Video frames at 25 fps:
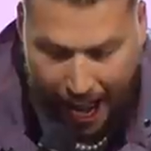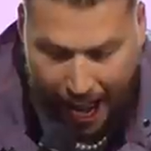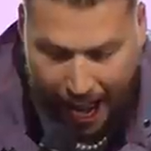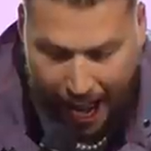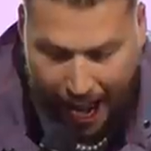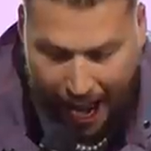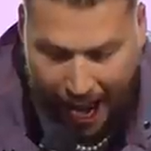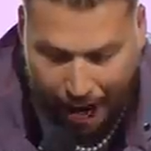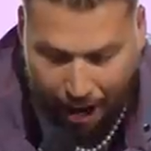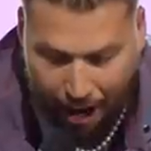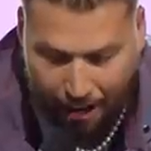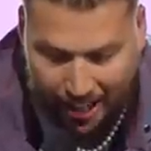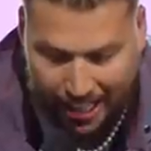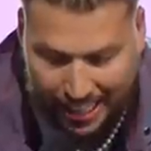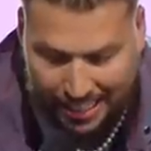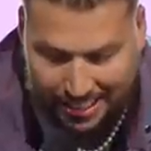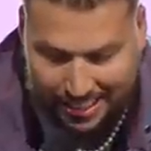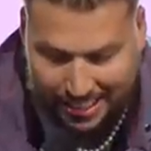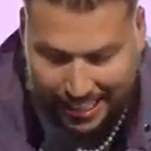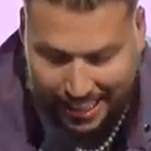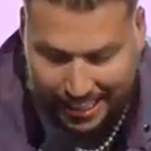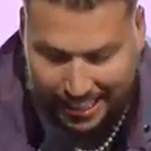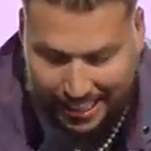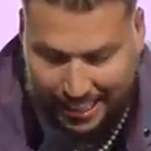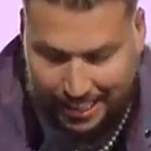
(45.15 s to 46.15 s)
Herod
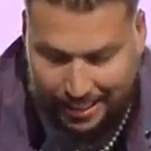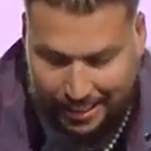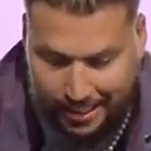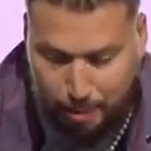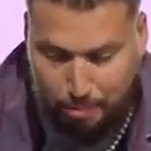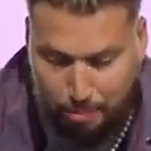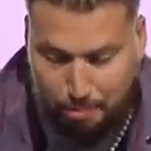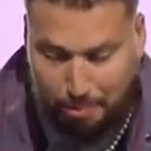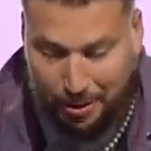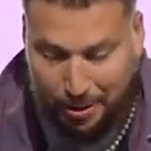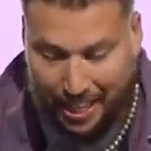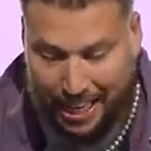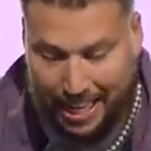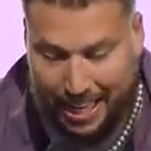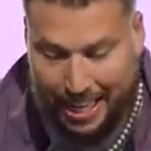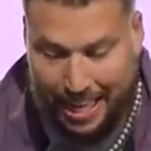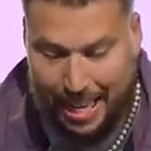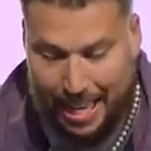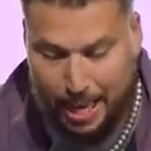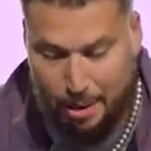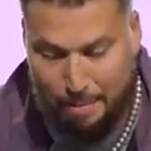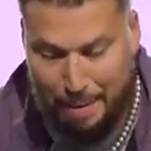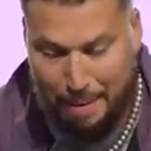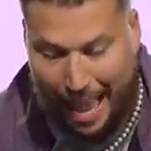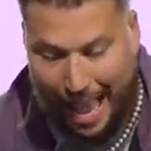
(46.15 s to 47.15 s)
intended to bring
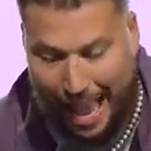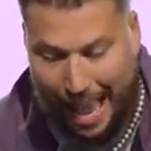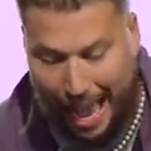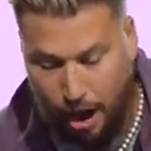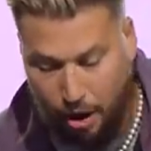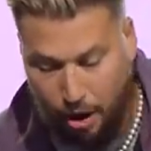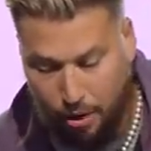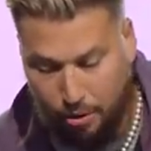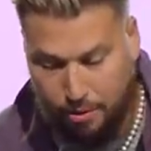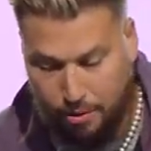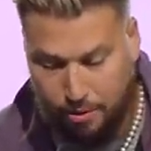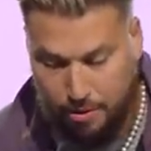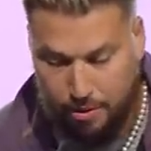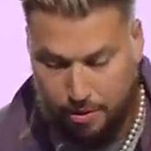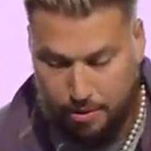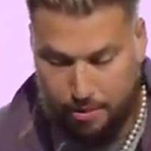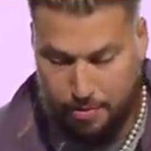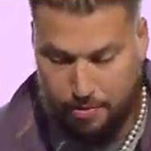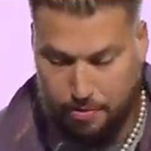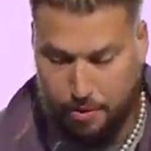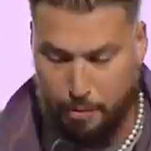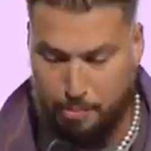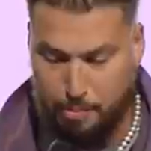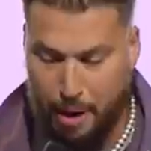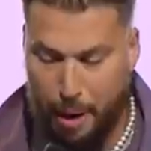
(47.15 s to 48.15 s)
him out
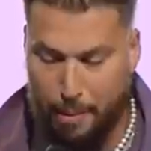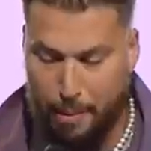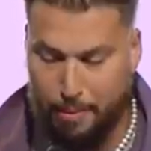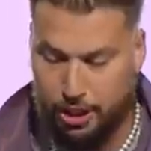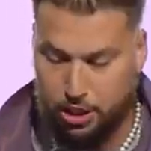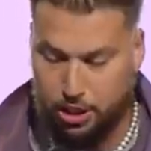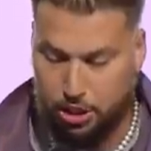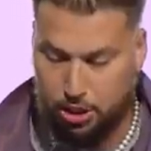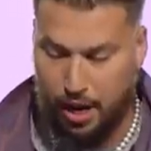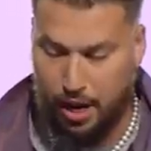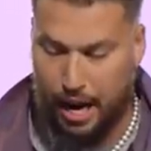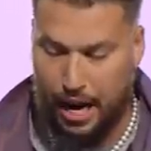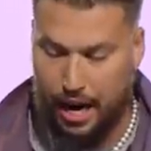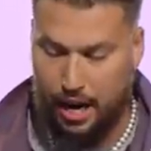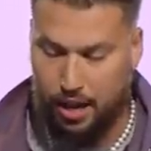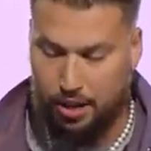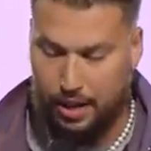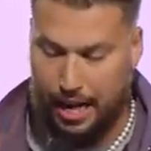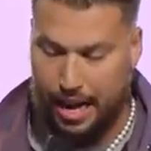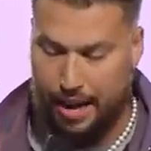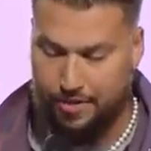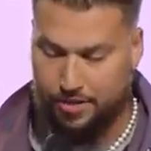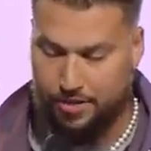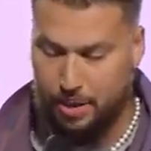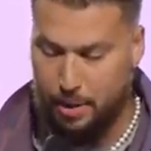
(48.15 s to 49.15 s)
for public trial
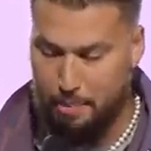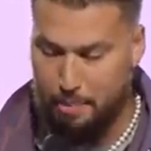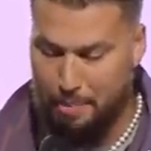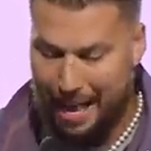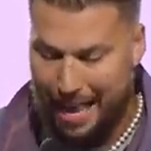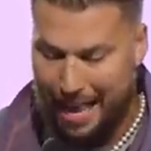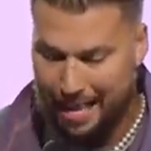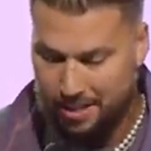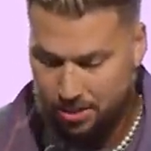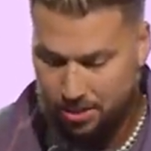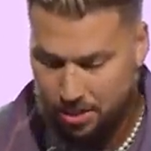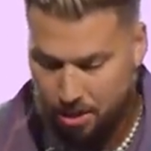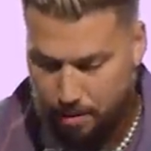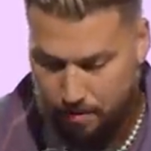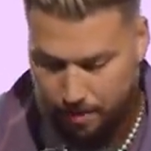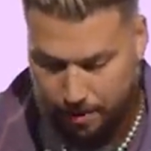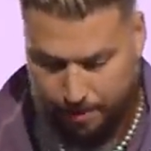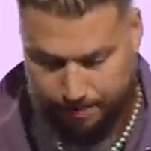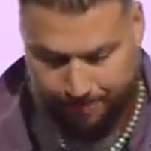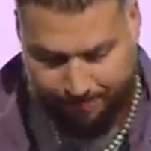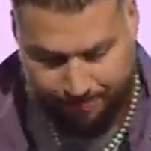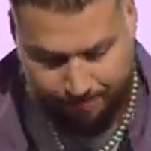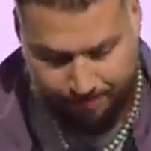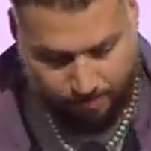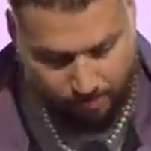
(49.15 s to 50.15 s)
after the Passover.
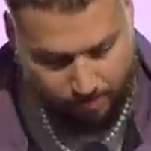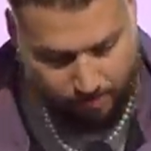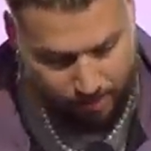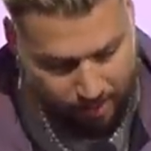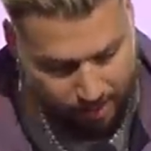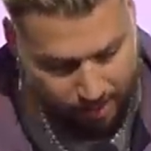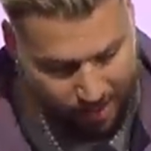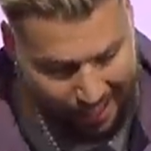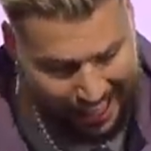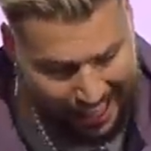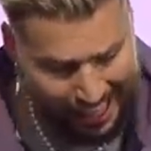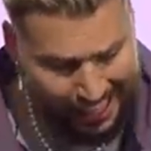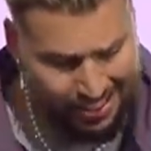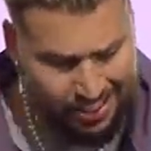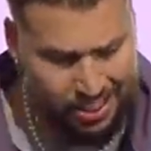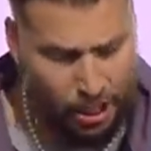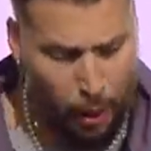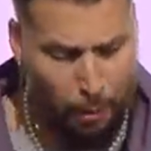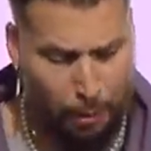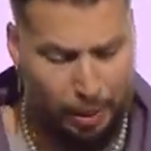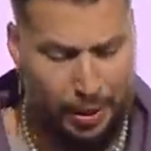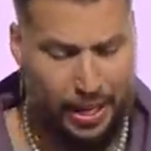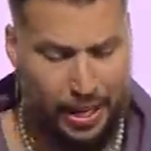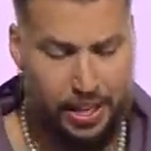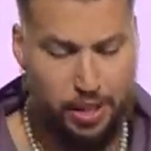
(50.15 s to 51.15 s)
And so
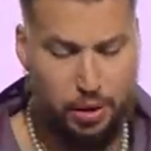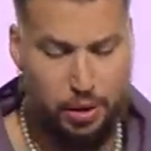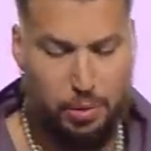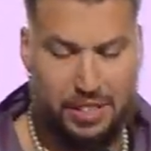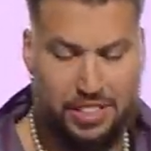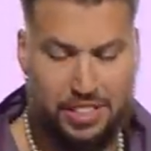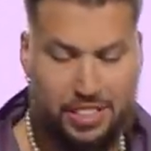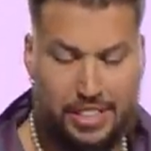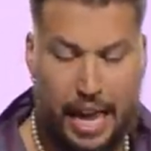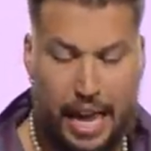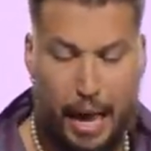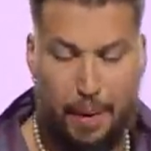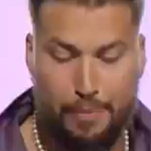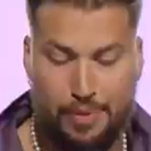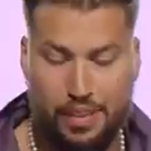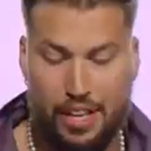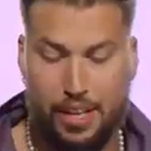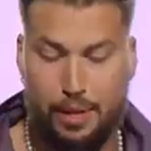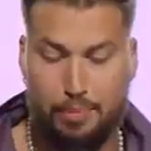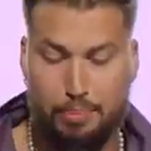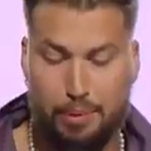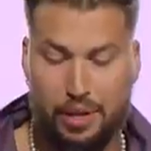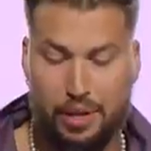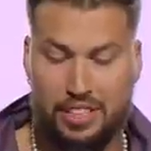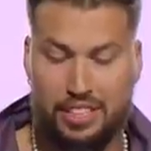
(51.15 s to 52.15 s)
Peter was kept
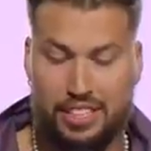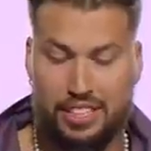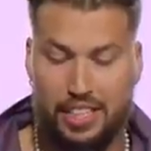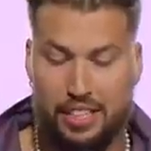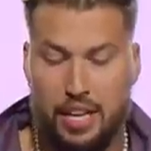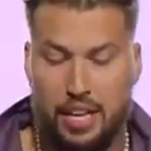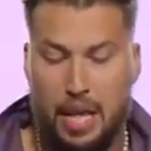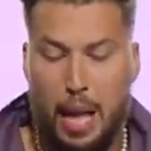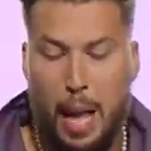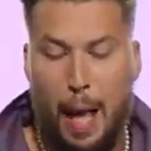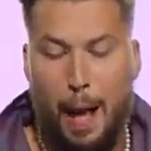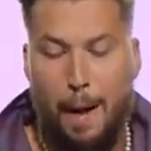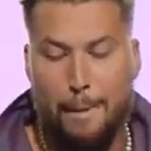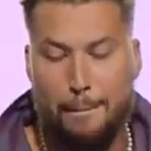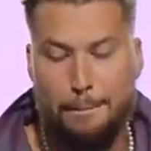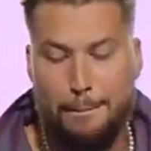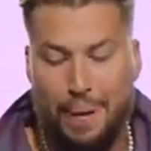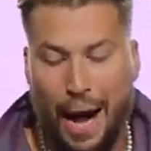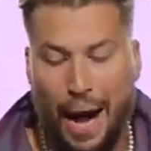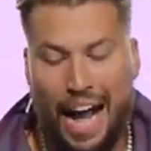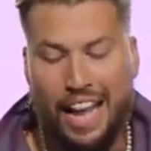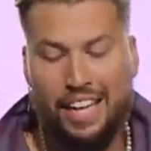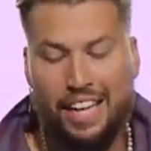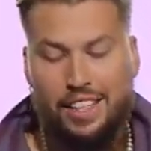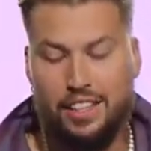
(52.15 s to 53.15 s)
in prison,
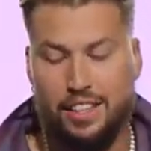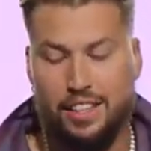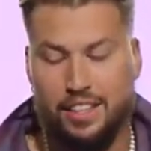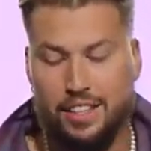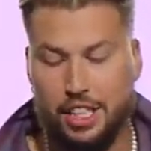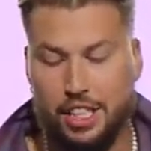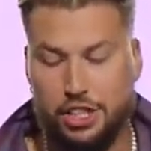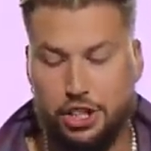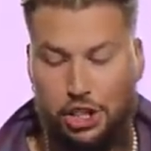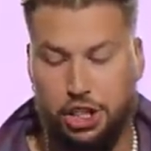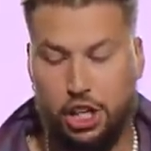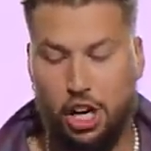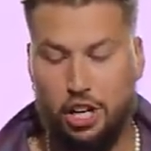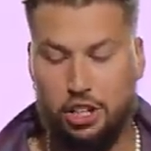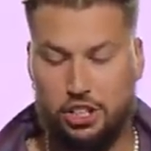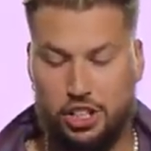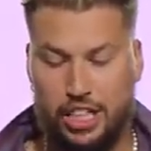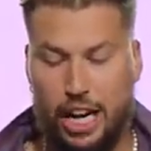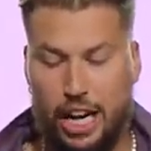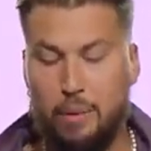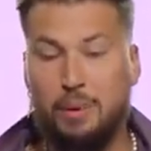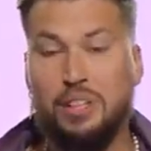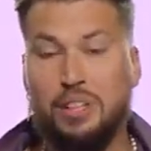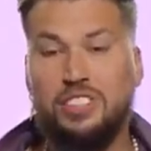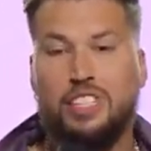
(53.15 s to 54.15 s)
but the church,
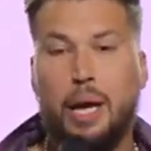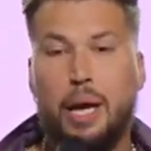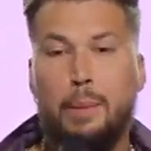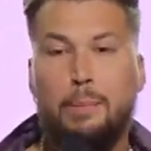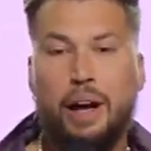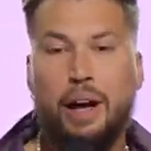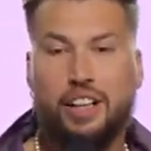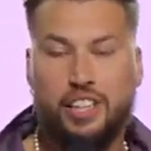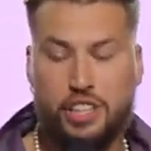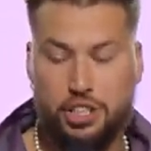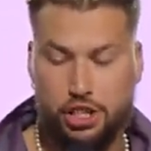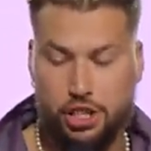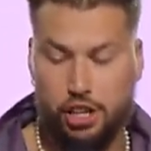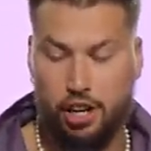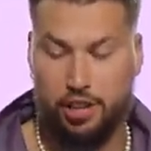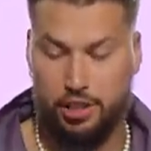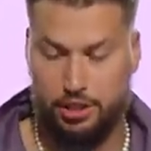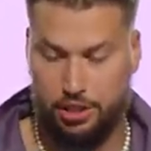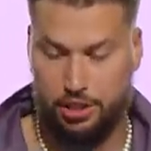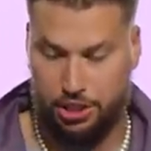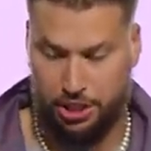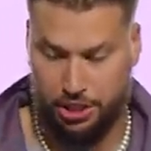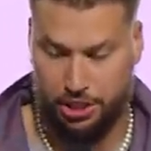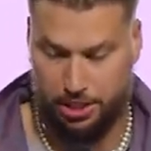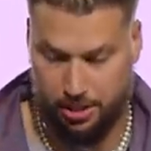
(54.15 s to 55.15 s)
everyone say but the
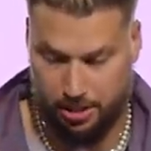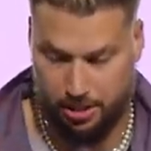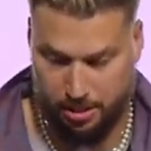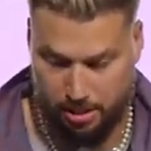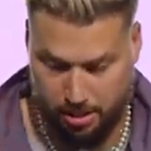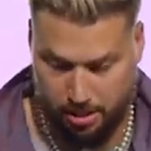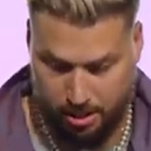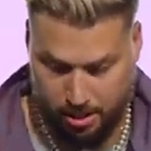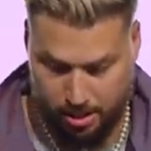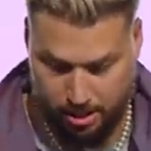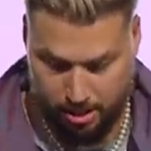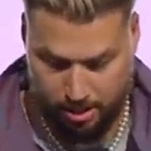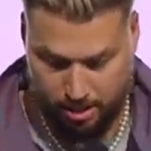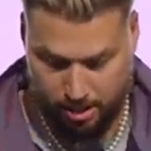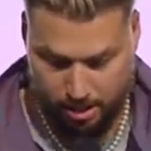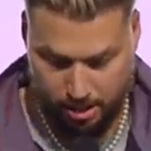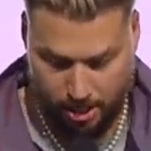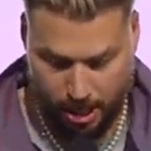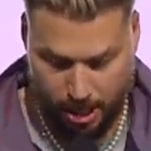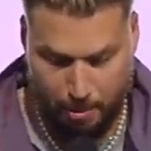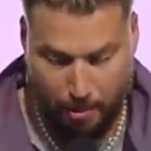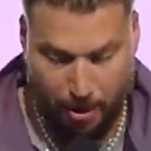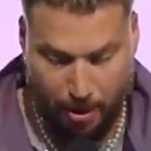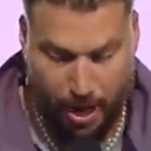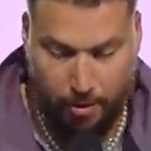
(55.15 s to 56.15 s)
church. But the church.
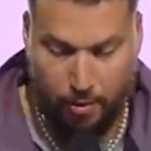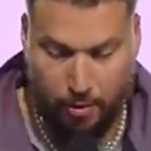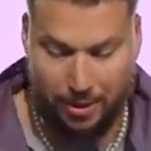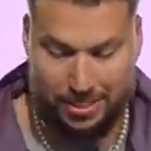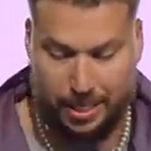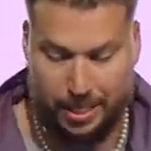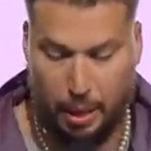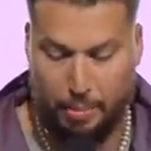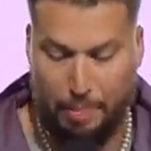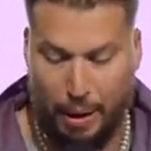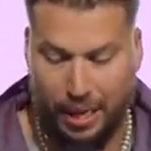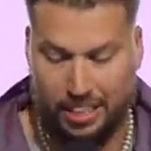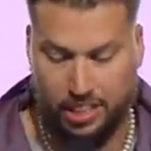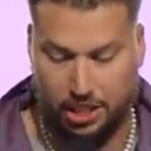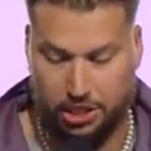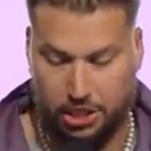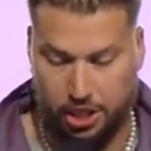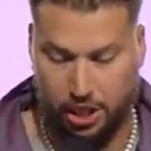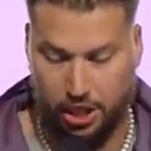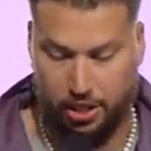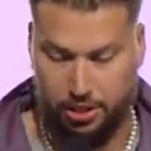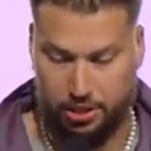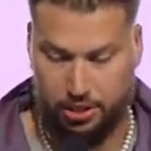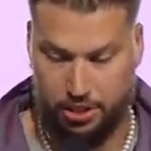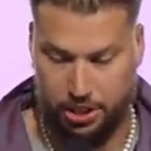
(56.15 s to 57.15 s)
Come on, everyone say but the
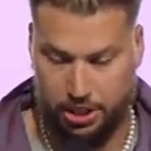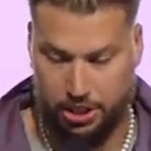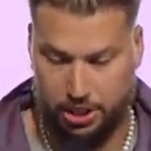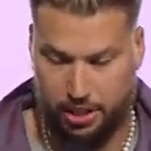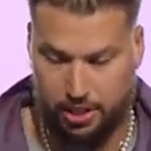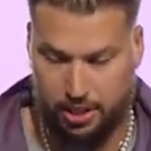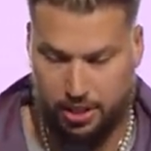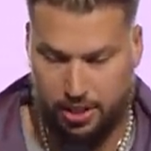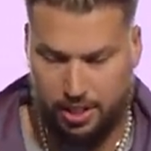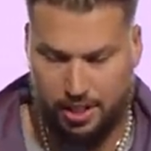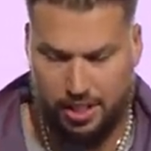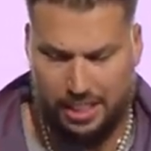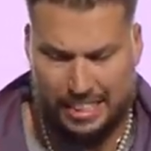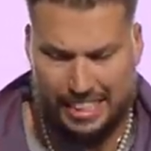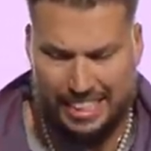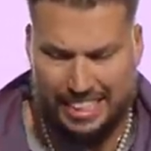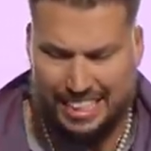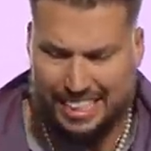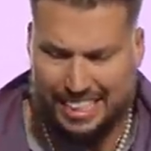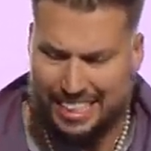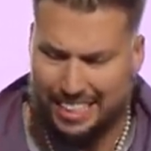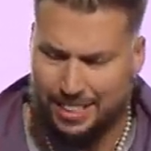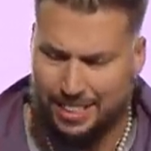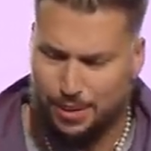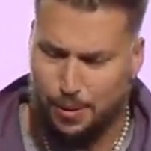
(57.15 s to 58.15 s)
church. But the
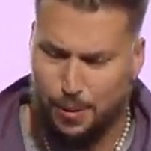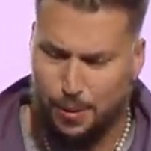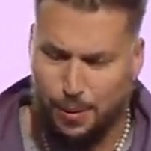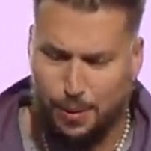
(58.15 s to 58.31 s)
church.